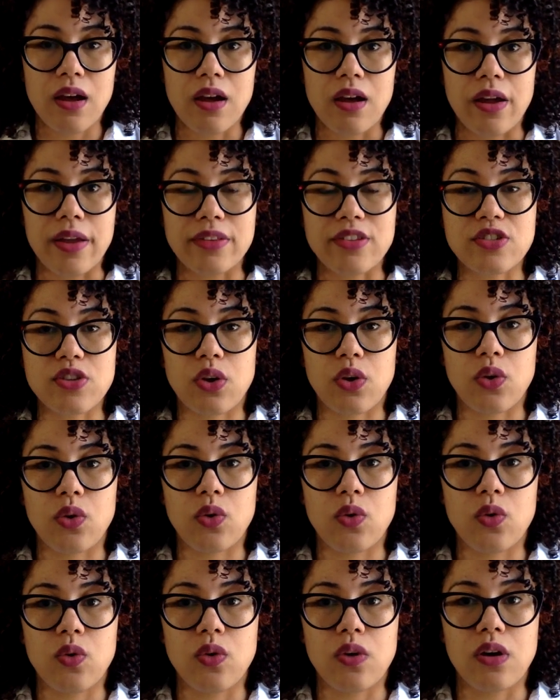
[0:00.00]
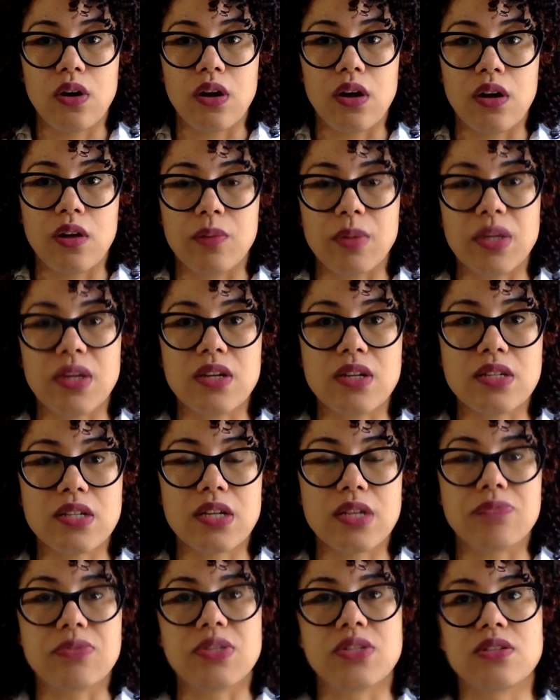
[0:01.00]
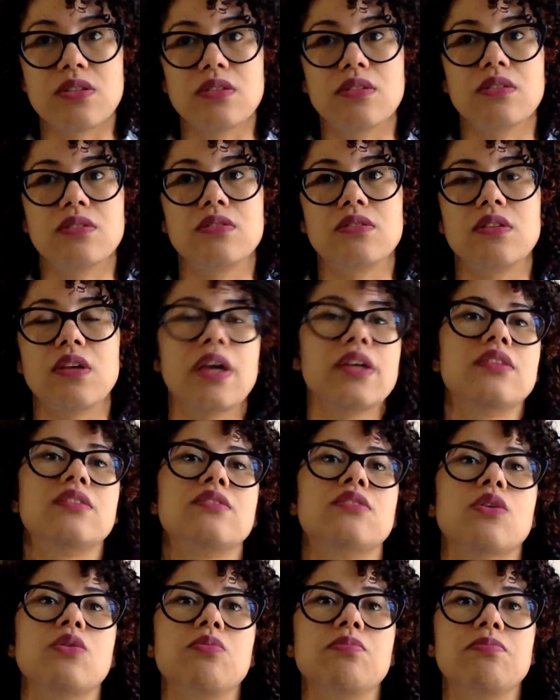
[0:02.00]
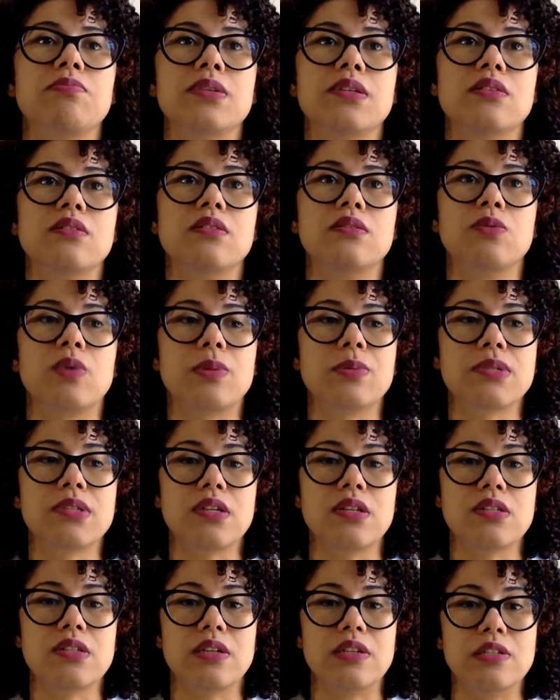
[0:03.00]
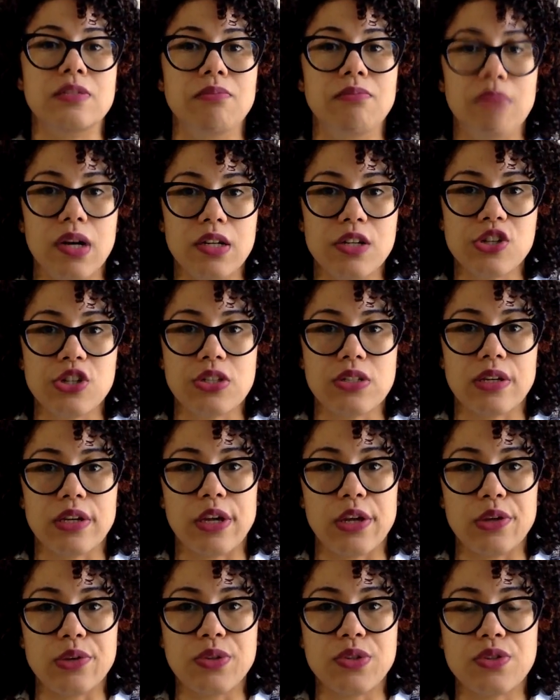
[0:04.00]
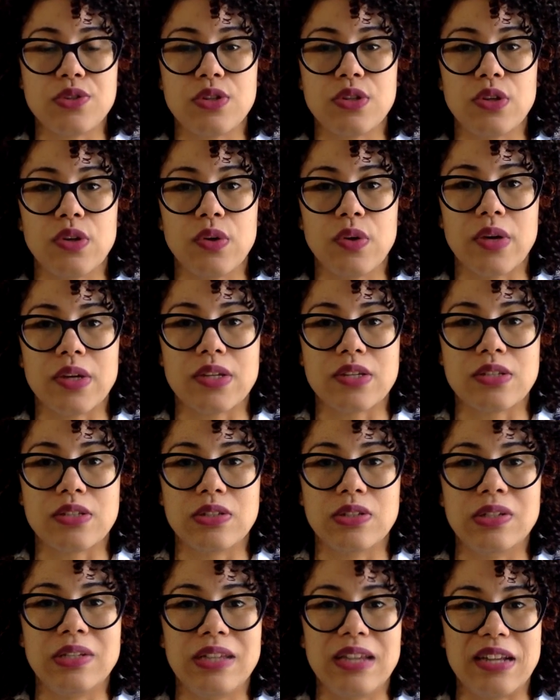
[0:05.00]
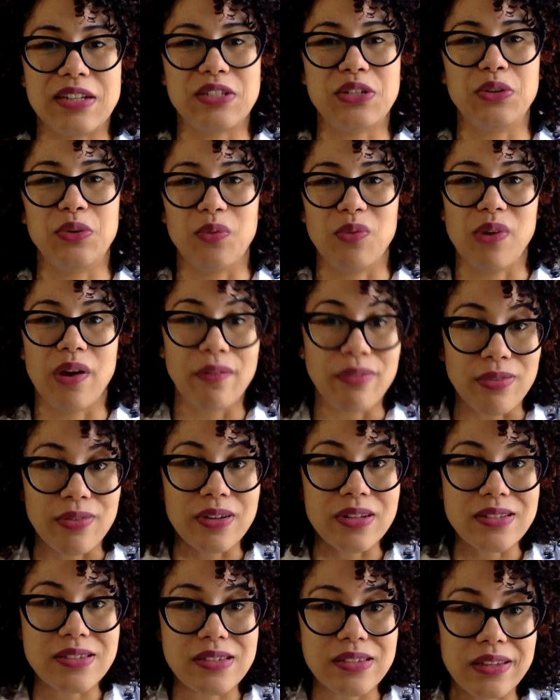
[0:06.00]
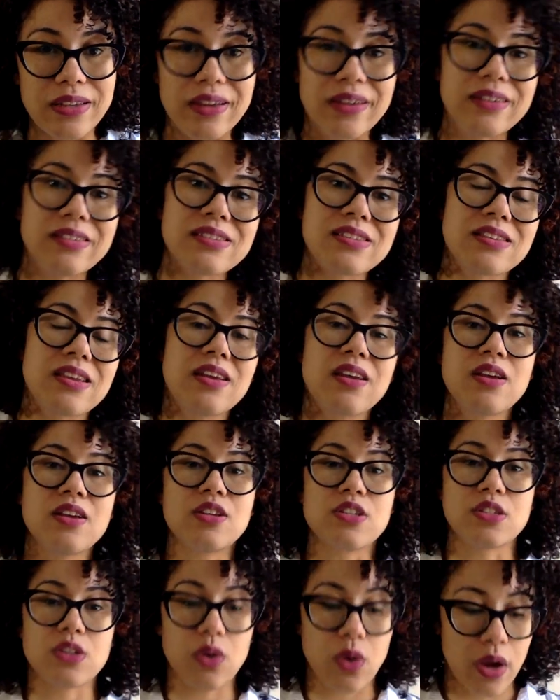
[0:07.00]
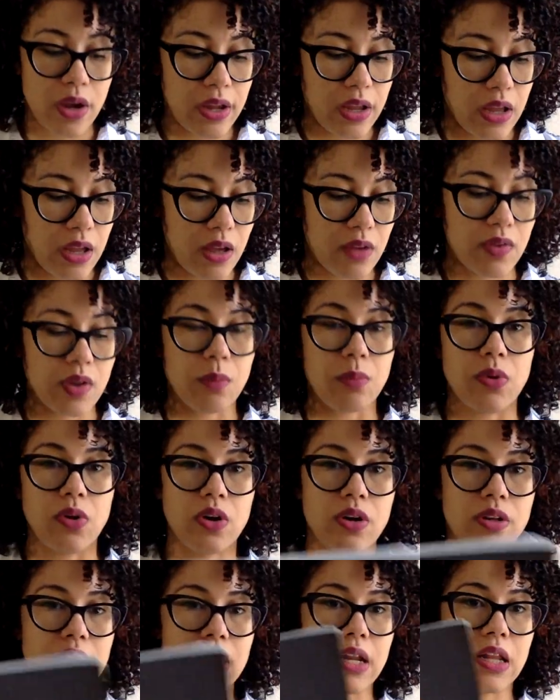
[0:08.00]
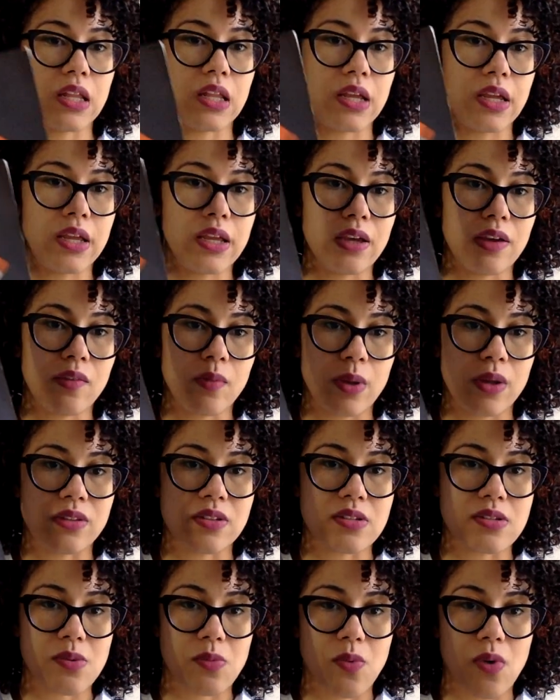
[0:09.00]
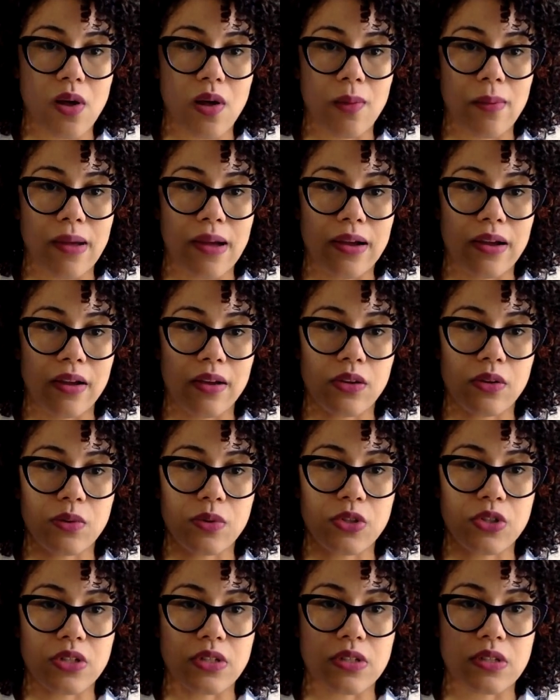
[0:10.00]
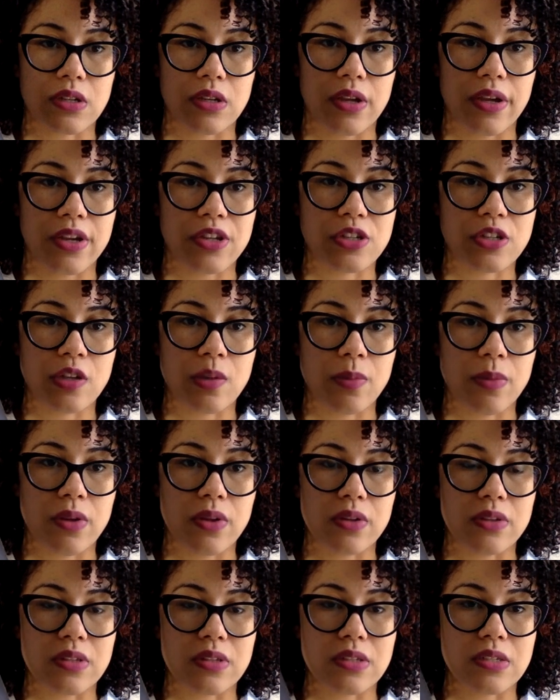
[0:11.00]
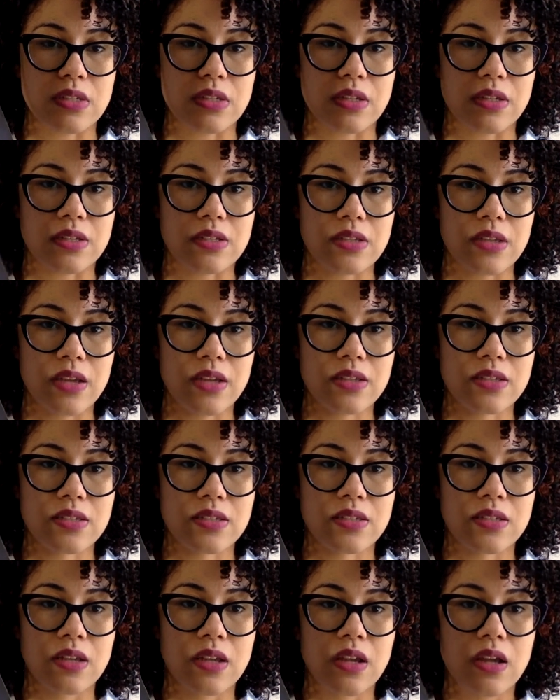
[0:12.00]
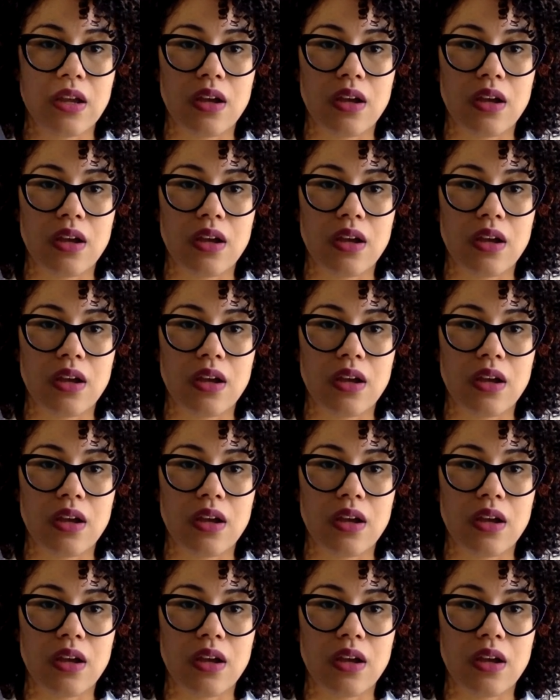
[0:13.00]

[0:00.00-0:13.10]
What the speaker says: And so because I don't build websites as much as I used to, I still need to reference things. So I have a book that I like. I bought this a while back ago, which is HTML and CSS.